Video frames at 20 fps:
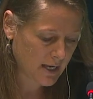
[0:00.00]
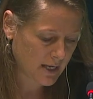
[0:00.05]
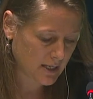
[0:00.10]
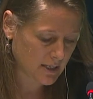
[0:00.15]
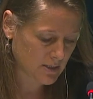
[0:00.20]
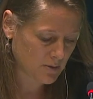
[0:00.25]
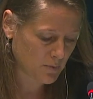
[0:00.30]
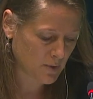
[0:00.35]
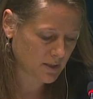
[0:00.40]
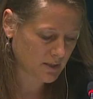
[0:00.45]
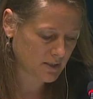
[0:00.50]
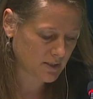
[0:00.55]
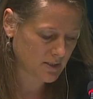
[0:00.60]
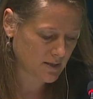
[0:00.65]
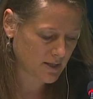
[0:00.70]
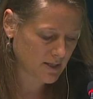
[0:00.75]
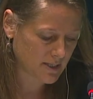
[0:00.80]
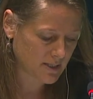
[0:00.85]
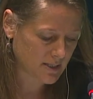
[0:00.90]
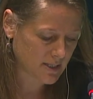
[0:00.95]
as well as
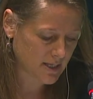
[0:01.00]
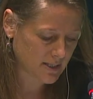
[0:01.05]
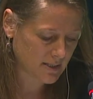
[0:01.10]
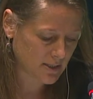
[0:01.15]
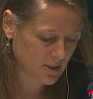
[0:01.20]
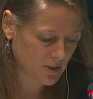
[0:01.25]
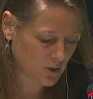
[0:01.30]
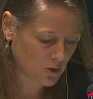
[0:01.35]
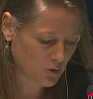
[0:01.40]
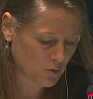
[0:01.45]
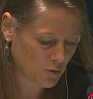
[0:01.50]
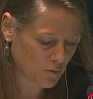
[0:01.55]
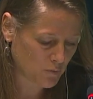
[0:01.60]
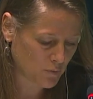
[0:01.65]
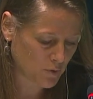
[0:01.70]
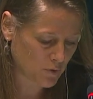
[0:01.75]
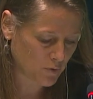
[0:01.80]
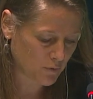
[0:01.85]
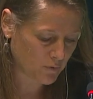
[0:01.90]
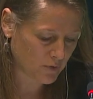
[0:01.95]
the necessity to
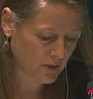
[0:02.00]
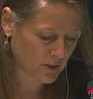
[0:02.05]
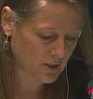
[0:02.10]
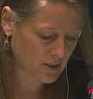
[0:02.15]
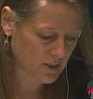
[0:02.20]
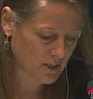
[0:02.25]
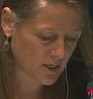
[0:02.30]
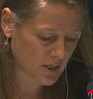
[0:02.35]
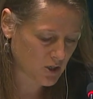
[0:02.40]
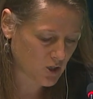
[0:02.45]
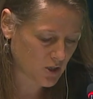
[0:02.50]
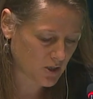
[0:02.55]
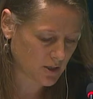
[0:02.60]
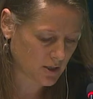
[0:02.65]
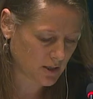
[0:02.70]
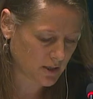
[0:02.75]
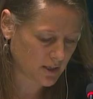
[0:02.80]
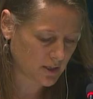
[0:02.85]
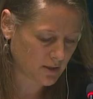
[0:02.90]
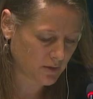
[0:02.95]
improve
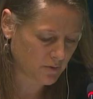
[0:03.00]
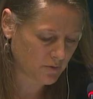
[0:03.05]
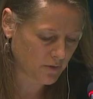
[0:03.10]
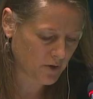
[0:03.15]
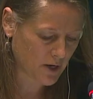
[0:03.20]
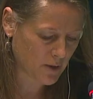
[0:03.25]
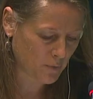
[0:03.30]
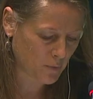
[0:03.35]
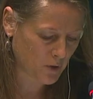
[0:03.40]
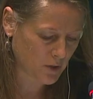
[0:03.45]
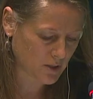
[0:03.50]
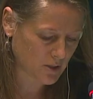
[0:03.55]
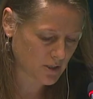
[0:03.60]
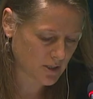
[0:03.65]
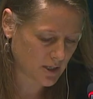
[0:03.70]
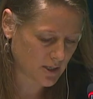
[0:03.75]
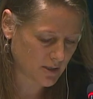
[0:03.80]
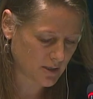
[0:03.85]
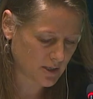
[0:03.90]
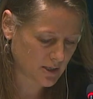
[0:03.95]
international legal
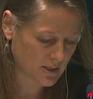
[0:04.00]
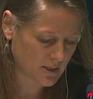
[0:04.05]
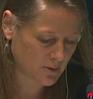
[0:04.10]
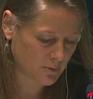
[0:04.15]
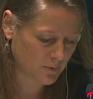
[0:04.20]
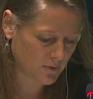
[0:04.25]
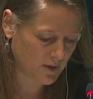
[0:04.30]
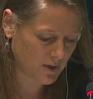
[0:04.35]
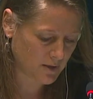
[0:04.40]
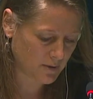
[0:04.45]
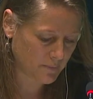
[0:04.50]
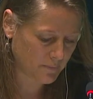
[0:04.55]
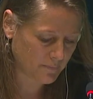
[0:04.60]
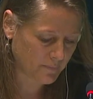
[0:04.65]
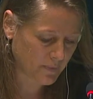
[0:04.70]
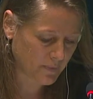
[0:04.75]
frameworks in this sphere